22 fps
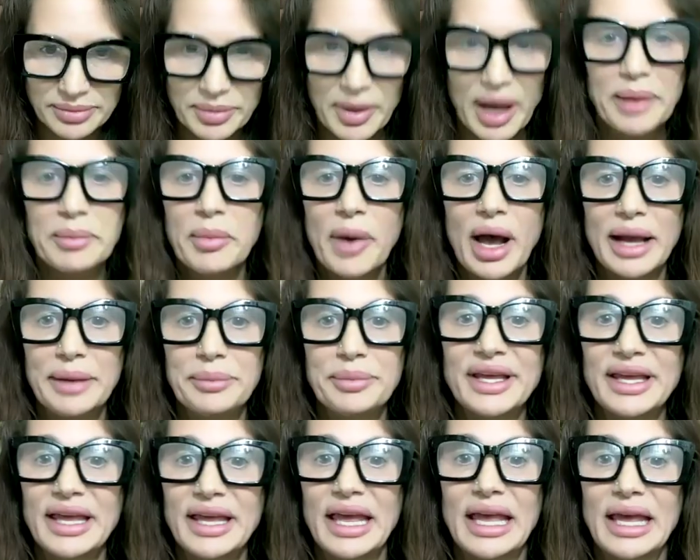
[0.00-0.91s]
My mind
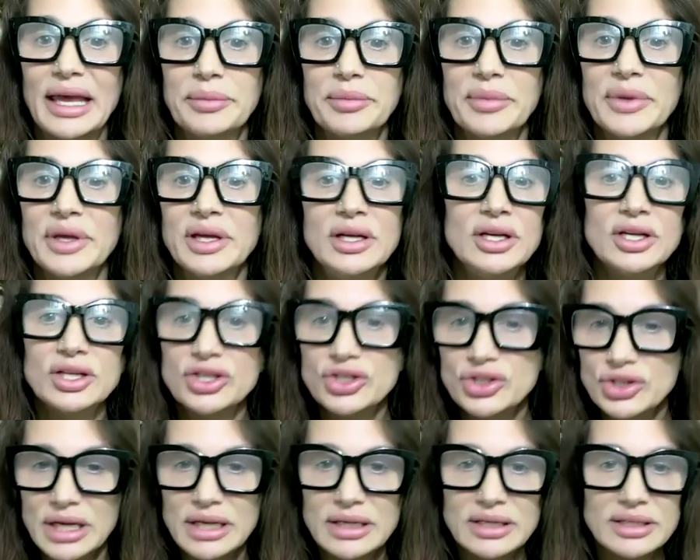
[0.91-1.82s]
became
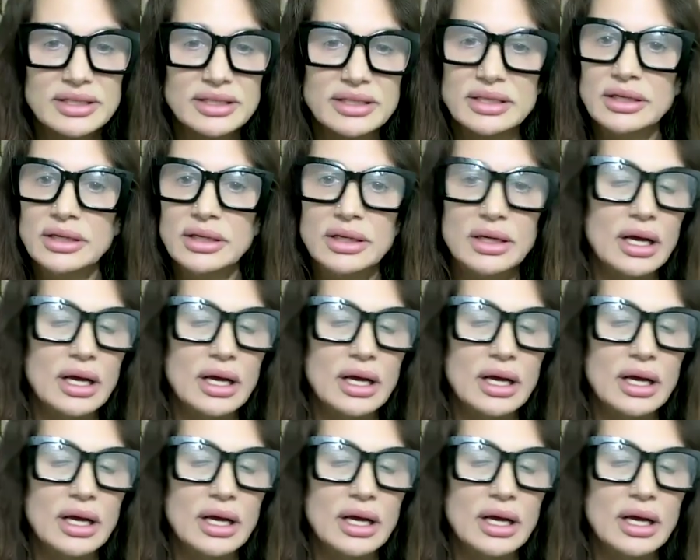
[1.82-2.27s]
just